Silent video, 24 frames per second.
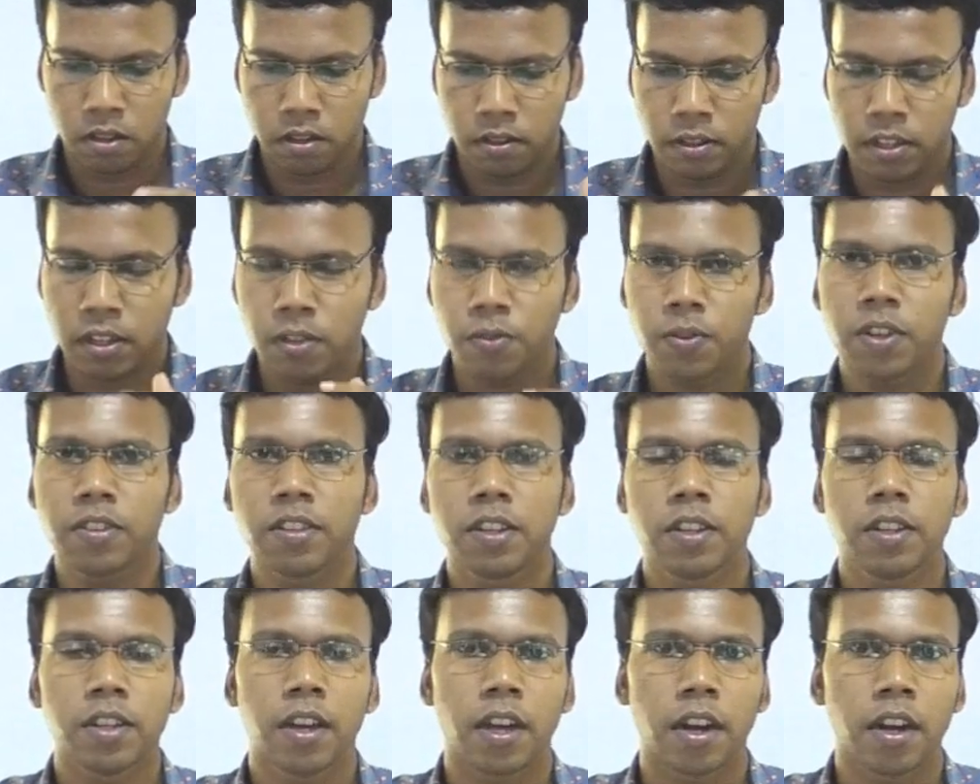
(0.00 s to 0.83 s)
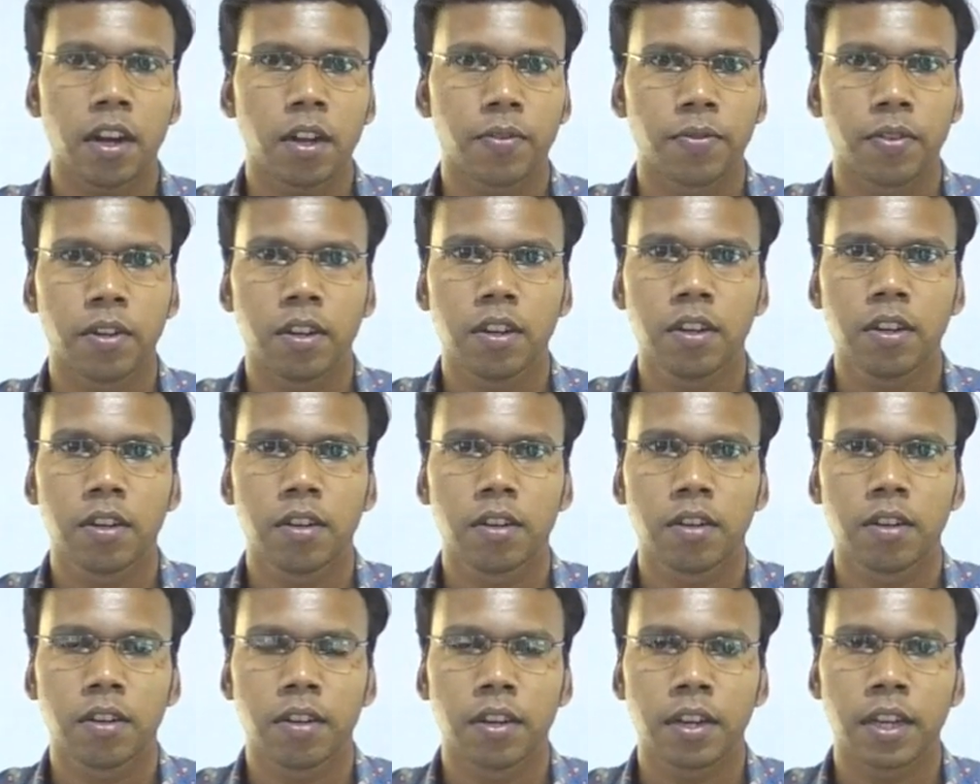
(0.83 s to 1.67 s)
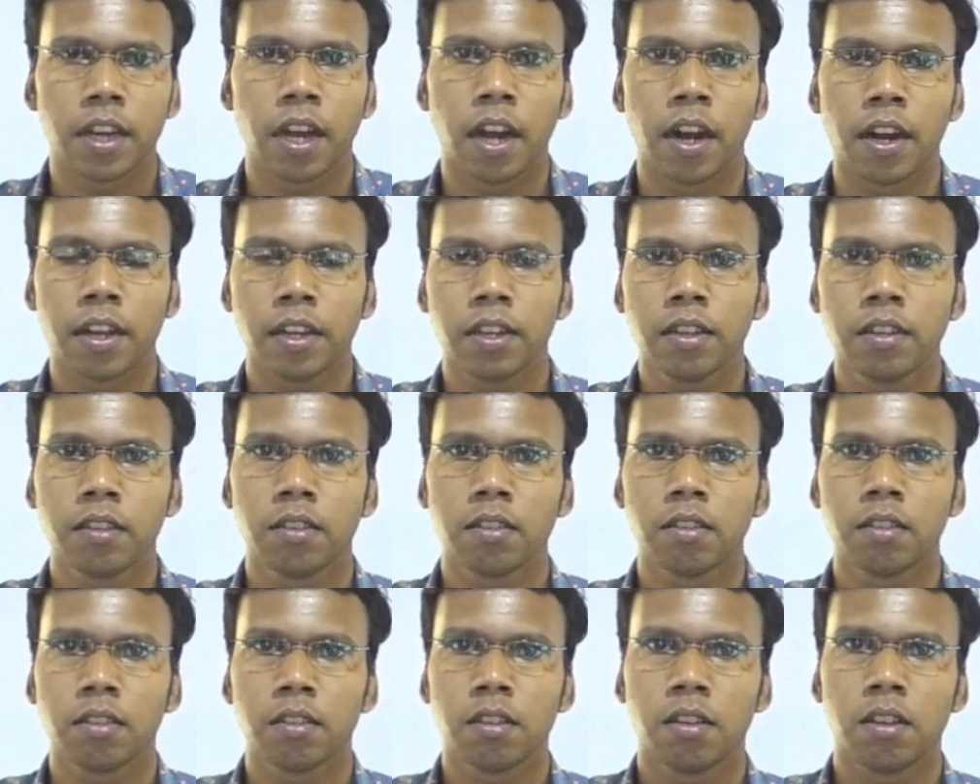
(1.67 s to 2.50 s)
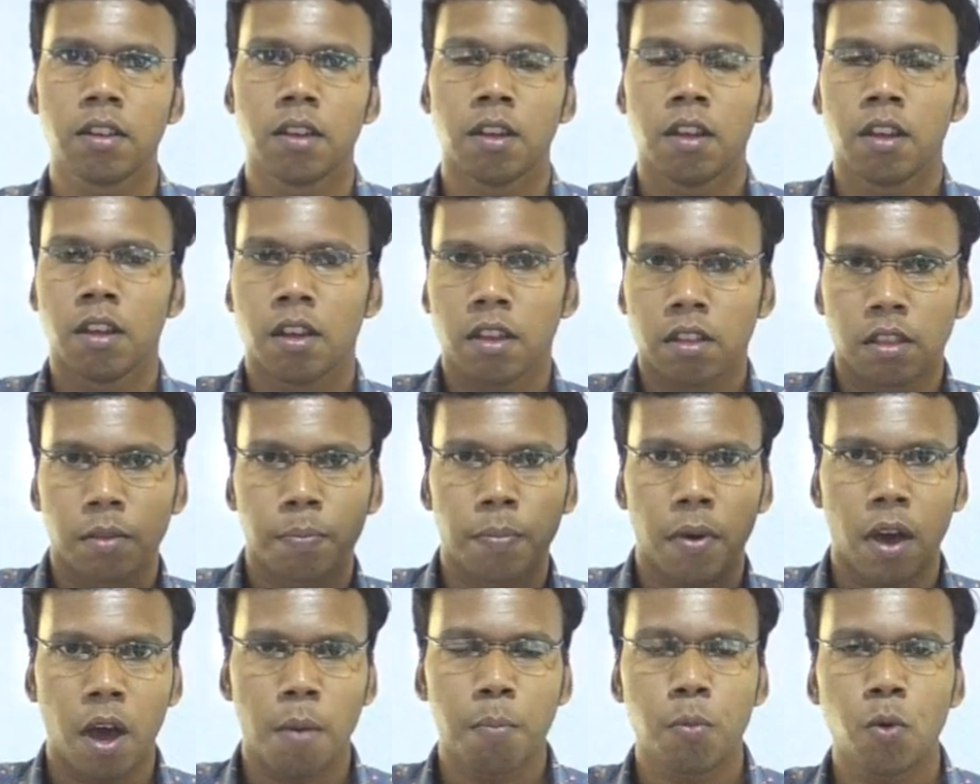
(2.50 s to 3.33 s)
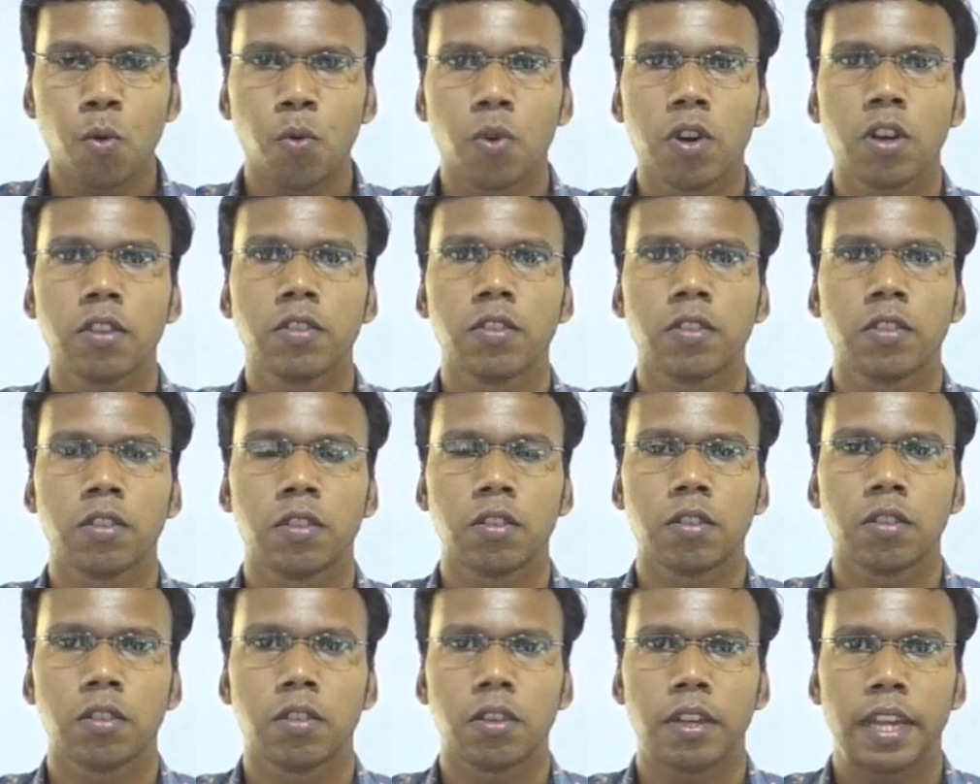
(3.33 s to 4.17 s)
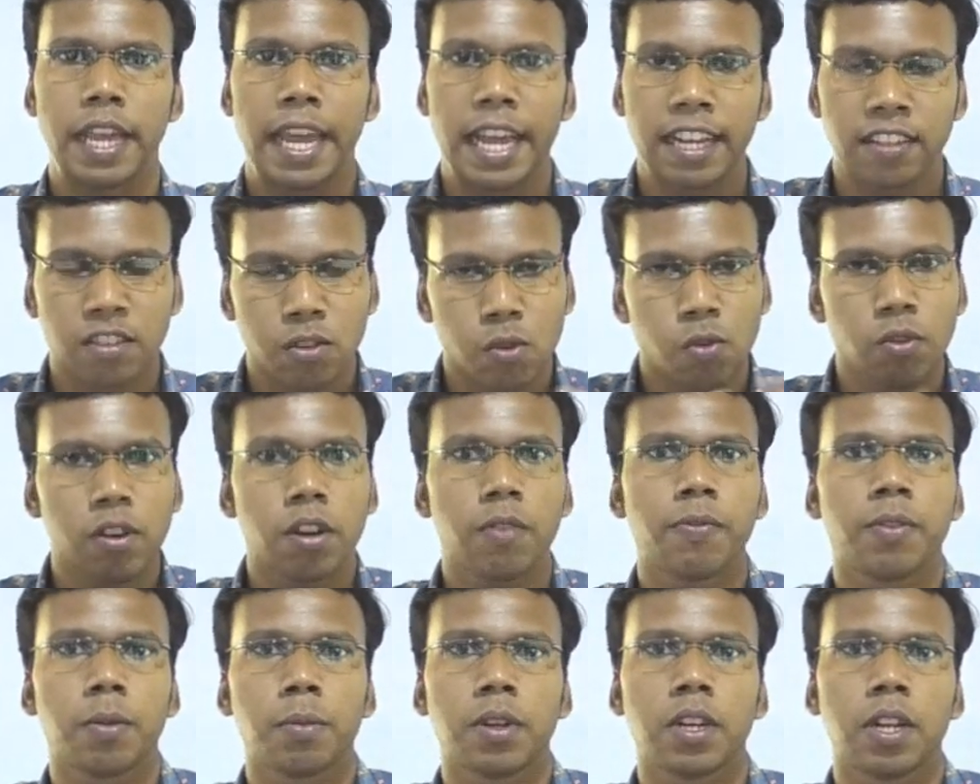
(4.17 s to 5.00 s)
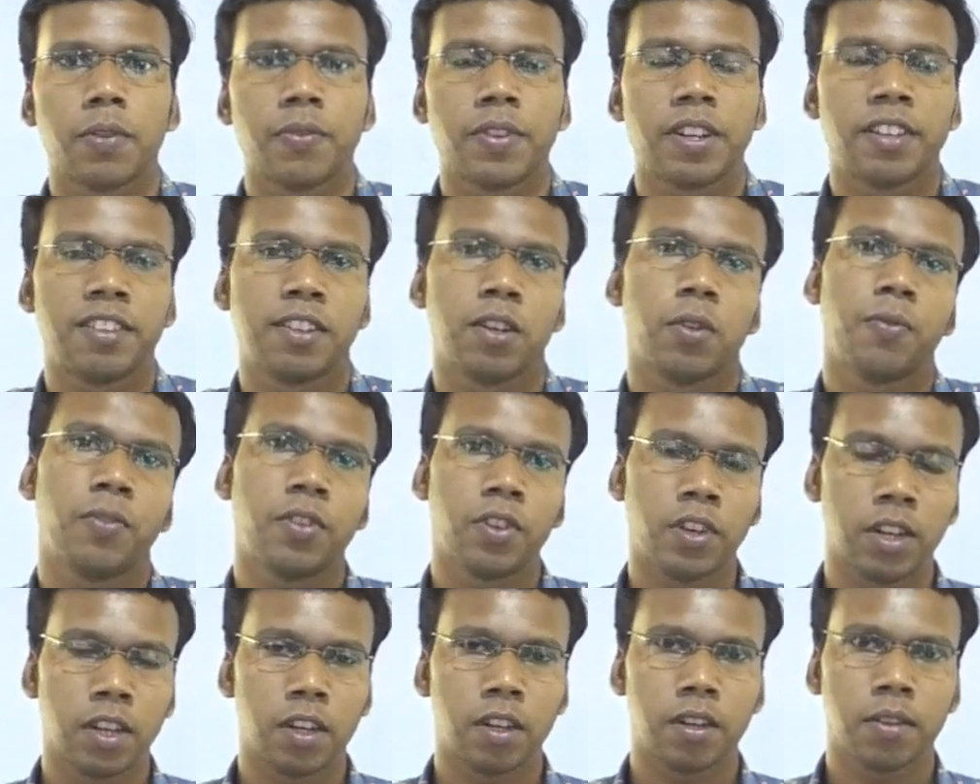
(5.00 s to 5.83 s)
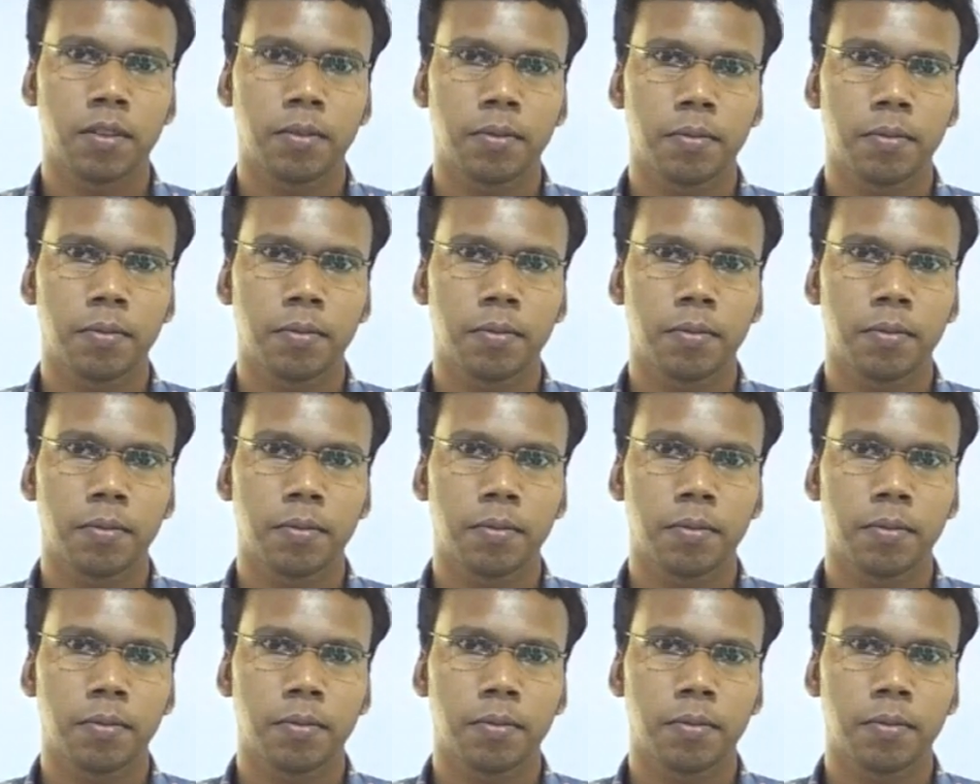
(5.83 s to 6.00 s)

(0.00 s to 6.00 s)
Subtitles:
this was in current affair regarding the bamboo was excluded from the definition of tree